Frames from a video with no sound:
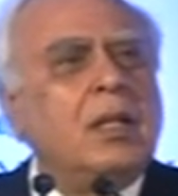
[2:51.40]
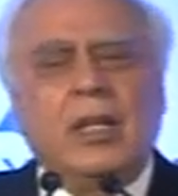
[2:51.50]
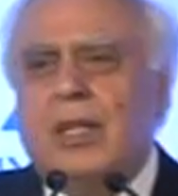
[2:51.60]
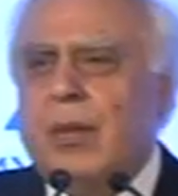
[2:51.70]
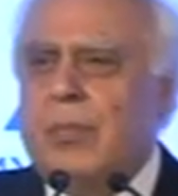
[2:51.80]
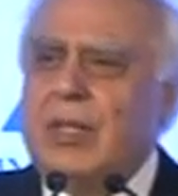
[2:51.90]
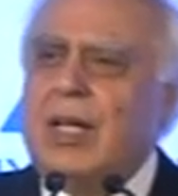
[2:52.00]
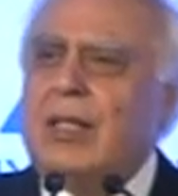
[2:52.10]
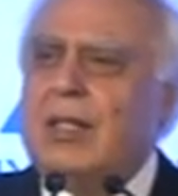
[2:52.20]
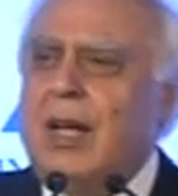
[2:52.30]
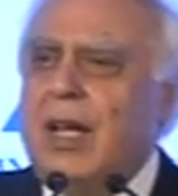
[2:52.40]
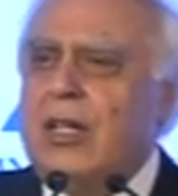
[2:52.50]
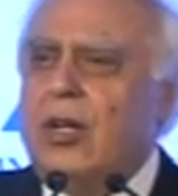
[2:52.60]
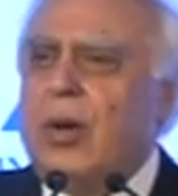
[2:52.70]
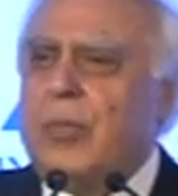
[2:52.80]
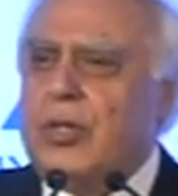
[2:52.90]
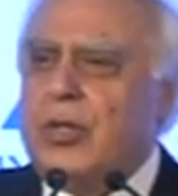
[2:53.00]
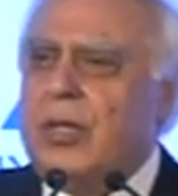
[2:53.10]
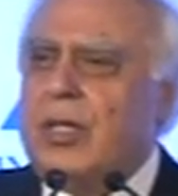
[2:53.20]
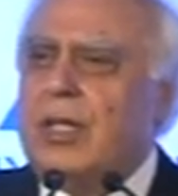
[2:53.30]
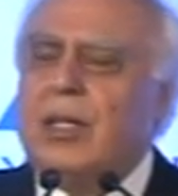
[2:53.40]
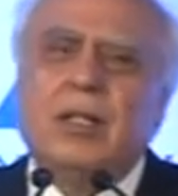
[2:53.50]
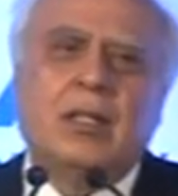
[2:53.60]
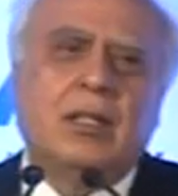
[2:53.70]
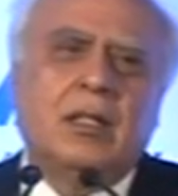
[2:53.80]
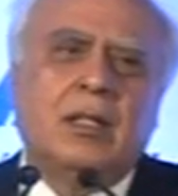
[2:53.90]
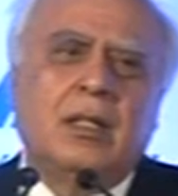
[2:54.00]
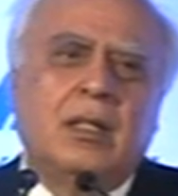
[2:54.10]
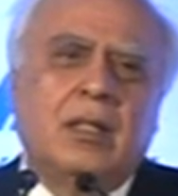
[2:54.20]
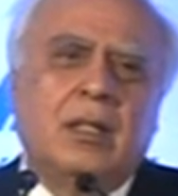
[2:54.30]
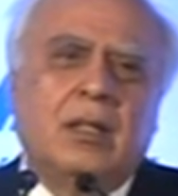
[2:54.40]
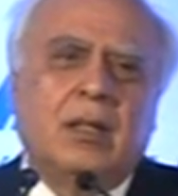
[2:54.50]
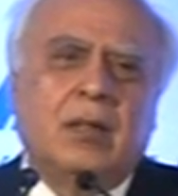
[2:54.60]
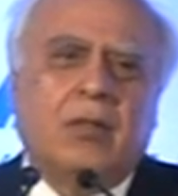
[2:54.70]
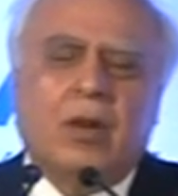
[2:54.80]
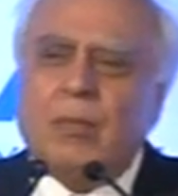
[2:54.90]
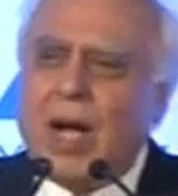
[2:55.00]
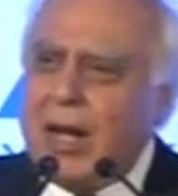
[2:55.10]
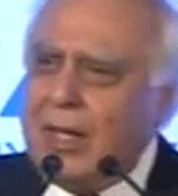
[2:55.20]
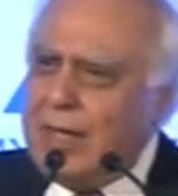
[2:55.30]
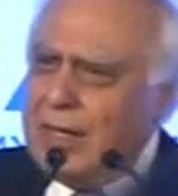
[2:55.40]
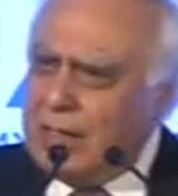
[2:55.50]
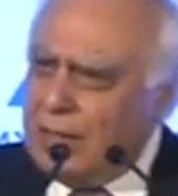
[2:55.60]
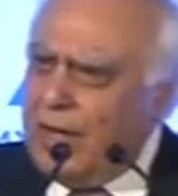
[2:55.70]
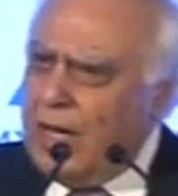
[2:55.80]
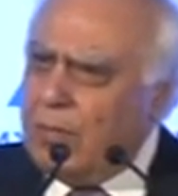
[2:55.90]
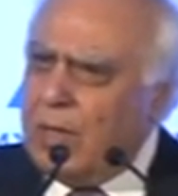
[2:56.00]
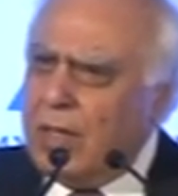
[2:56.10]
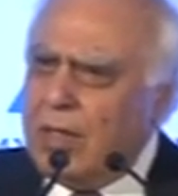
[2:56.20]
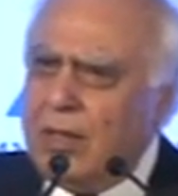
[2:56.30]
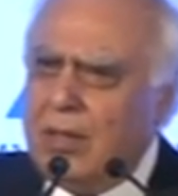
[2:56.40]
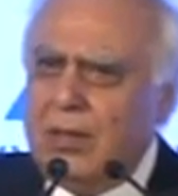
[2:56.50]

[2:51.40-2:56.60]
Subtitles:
India presents an ideal opportunity for a market that is available